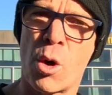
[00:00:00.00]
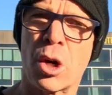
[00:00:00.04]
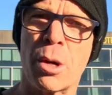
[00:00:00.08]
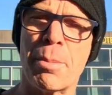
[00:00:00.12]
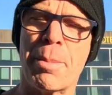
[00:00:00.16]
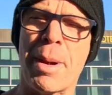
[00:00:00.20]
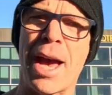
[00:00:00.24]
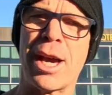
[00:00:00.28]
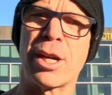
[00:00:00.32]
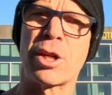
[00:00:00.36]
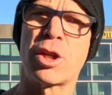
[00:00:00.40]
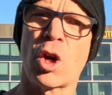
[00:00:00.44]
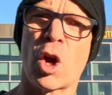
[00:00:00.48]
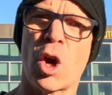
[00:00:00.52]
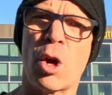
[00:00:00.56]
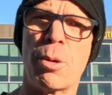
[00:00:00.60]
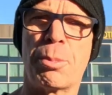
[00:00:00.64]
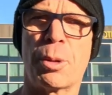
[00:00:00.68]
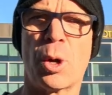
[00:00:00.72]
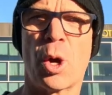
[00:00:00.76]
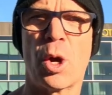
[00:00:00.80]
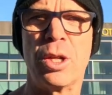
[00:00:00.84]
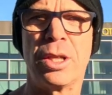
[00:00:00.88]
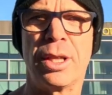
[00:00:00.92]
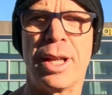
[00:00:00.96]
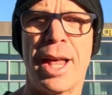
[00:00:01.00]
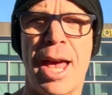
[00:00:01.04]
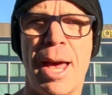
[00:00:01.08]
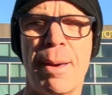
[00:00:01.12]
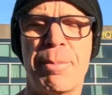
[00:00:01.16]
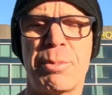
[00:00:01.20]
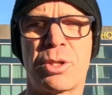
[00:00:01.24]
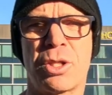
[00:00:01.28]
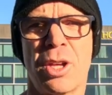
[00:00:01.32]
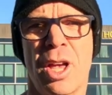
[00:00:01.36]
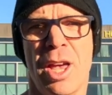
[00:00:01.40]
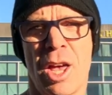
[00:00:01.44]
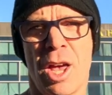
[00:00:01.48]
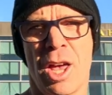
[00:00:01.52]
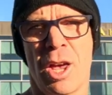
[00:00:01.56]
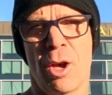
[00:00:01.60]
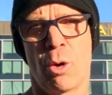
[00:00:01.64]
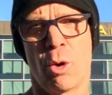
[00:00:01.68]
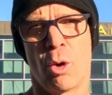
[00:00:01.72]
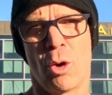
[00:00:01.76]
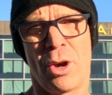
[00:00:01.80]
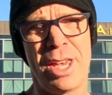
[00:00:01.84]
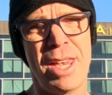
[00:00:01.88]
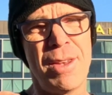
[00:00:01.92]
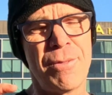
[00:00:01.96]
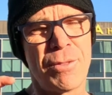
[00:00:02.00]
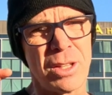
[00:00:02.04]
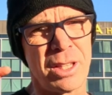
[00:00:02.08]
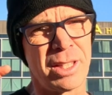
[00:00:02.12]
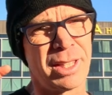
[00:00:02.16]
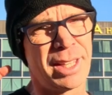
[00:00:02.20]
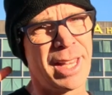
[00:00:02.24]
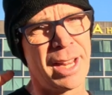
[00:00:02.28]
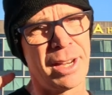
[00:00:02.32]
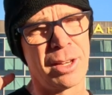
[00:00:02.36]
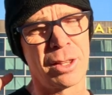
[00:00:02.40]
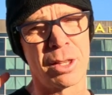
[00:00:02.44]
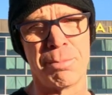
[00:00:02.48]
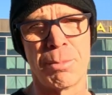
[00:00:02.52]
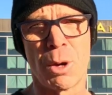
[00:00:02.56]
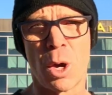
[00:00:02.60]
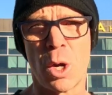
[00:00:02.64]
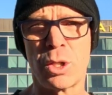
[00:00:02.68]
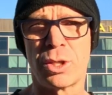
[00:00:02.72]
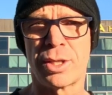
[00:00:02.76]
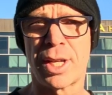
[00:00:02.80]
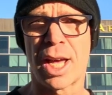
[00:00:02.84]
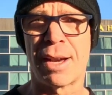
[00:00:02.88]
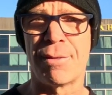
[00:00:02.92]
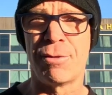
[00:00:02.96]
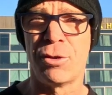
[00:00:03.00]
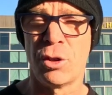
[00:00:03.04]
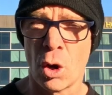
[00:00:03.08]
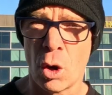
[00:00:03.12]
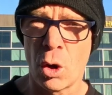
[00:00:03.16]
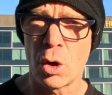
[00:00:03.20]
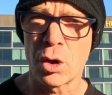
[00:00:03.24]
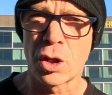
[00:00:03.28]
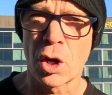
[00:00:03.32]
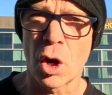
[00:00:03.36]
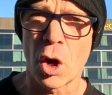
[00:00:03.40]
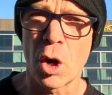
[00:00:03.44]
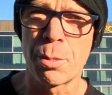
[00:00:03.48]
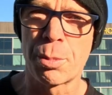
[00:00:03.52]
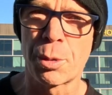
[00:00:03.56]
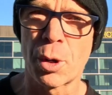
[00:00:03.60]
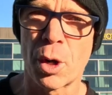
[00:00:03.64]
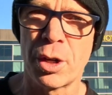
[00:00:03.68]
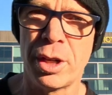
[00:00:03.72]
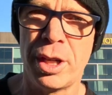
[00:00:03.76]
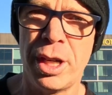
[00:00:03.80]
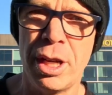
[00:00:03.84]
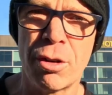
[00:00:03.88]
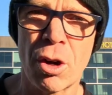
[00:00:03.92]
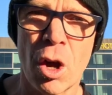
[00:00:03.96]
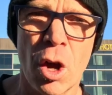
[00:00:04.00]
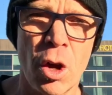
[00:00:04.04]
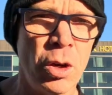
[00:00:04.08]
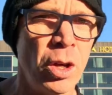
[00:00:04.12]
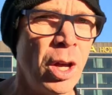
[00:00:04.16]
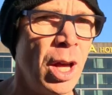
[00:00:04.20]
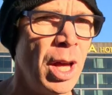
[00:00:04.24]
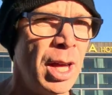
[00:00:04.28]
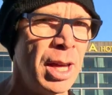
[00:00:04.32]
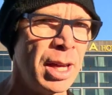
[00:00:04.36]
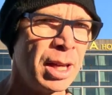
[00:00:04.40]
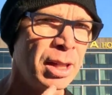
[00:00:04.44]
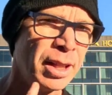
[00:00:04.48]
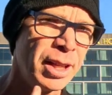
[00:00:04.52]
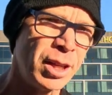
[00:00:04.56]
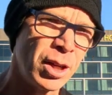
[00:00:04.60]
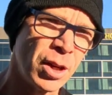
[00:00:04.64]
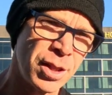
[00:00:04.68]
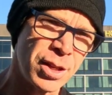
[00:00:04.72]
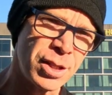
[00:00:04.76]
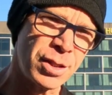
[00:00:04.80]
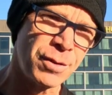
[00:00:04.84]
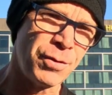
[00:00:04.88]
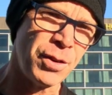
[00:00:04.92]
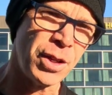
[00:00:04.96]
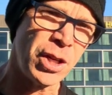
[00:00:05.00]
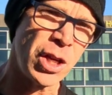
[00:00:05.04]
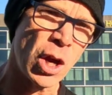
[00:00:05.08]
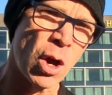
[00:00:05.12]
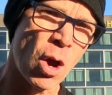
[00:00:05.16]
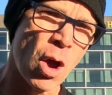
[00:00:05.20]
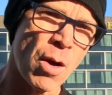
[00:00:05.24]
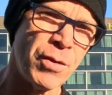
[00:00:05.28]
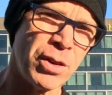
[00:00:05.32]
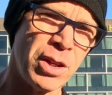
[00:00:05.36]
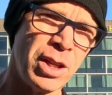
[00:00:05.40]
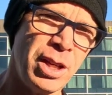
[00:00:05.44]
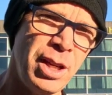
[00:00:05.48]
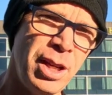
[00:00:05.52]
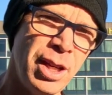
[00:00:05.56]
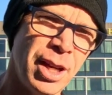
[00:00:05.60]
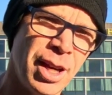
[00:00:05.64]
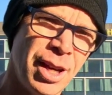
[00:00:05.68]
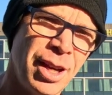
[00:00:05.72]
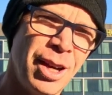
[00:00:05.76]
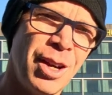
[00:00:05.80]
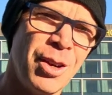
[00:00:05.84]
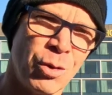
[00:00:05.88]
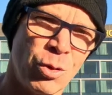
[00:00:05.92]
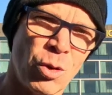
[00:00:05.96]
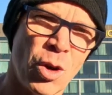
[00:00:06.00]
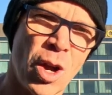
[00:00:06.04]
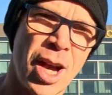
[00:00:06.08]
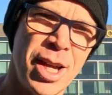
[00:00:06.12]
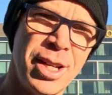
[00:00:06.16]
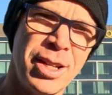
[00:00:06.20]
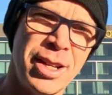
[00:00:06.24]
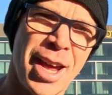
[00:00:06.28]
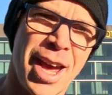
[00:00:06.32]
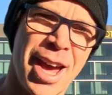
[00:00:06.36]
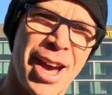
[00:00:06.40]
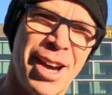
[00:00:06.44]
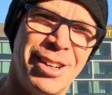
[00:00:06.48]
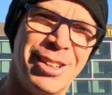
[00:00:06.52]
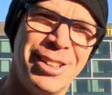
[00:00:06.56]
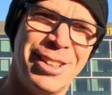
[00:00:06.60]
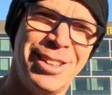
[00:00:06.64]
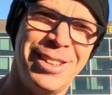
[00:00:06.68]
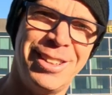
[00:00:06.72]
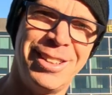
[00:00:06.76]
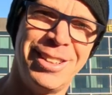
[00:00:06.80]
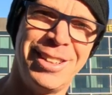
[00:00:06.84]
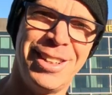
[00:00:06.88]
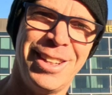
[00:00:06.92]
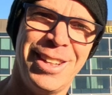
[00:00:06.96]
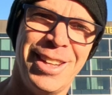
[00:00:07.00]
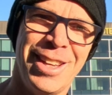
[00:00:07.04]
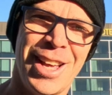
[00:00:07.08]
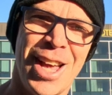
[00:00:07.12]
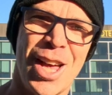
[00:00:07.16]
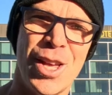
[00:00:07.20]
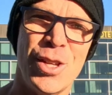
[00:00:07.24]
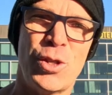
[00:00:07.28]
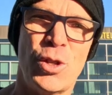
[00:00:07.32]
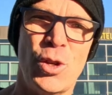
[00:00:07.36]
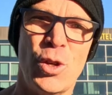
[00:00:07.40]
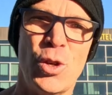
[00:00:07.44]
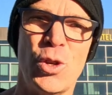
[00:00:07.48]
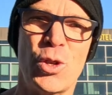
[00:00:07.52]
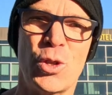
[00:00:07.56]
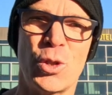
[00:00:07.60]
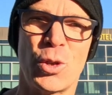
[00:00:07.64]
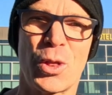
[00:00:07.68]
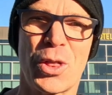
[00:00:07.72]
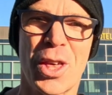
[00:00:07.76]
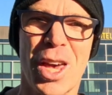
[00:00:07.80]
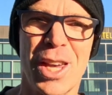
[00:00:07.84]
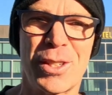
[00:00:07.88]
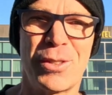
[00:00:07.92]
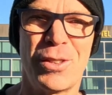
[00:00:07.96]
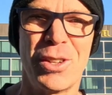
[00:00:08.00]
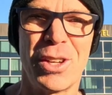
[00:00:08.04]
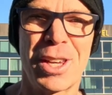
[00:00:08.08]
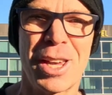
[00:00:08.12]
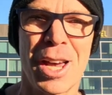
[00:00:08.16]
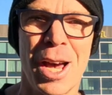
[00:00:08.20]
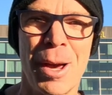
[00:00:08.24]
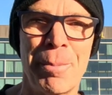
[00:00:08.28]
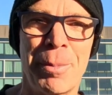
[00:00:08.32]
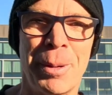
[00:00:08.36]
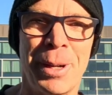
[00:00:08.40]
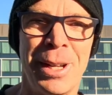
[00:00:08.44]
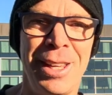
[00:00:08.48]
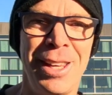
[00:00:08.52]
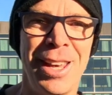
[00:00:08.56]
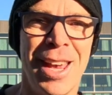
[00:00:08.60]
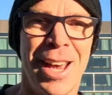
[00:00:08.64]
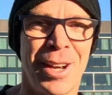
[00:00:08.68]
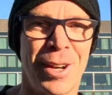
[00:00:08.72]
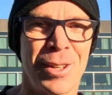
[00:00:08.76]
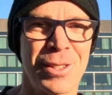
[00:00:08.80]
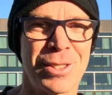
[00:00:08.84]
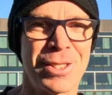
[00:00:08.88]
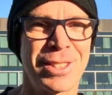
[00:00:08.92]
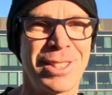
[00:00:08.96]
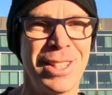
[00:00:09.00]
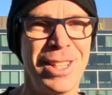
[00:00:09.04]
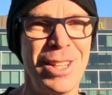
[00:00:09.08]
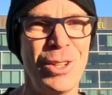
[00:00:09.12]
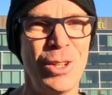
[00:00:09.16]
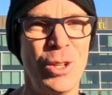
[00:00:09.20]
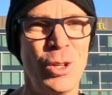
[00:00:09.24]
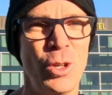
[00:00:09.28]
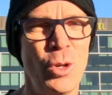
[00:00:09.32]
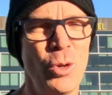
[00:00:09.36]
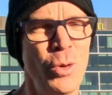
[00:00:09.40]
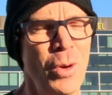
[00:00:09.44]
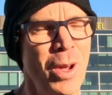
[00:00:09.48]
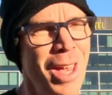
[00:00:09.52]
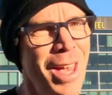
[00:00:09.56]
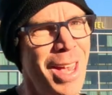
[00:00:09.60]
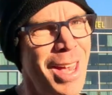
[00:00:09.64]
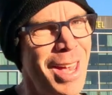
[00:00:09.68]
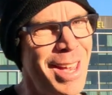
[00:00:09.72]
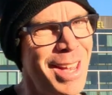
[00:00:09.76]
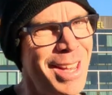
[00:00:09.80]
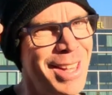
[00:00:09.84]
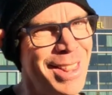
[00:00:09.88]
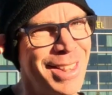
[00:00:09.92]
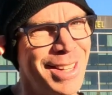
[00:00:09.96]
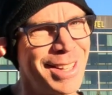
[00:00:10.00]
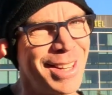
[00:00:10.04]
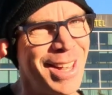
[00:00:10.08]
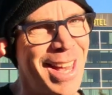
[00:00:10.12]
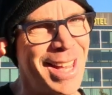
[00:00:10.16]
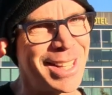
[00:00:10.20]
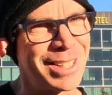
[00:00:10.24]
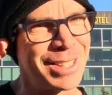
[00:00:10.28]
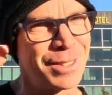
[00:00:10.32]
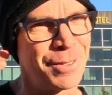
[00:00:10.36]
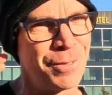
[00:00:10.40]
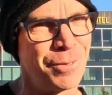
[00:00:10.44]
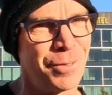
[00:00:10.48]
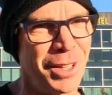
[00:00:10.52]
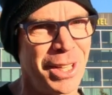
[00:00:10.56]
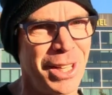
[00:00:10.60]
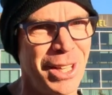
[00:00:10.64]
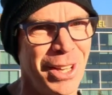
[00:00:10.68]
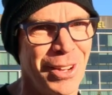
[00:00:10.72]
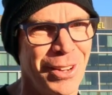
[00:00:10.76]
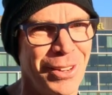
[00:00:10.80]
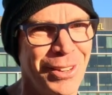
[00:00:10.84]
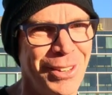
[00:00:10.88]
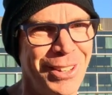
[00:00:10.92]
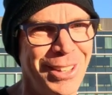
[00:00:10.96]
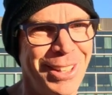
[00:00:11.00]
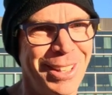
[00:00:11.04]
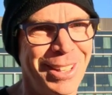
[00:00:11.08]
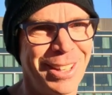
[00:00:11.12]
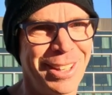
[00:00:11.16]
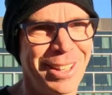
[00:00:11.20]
more about GoPro Labs, or even getting the most out of your GoPro Hero, click on this video over here right now. As usual, thanks for your company, and I'll see you in the next video.